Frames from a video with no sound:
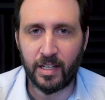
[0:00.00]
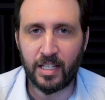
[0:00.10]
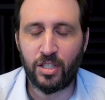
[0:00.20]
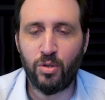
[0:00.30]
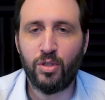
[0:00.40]

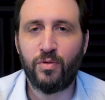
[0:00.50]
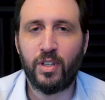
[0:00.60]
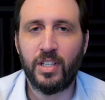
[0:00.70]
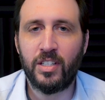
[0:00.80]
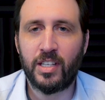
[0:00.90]
its
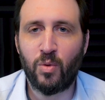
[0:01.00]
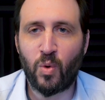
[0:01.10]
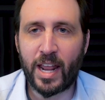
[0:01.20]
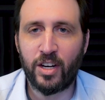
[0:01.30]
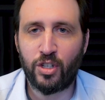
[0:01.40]
usefulness, and
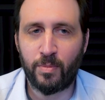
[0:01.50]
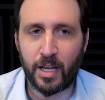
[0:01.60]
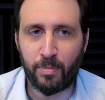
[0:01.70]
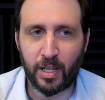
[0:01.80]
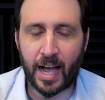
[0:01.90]
when it should be
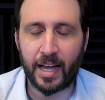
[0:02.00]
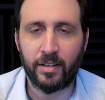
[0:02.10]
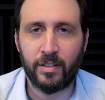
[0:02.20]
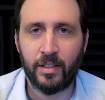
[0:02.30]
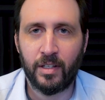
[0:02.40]
applied.
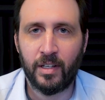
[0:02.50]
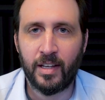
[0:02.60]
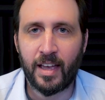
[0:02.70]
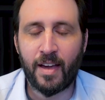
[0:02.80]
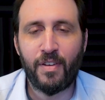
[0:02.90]

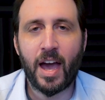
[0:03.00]
If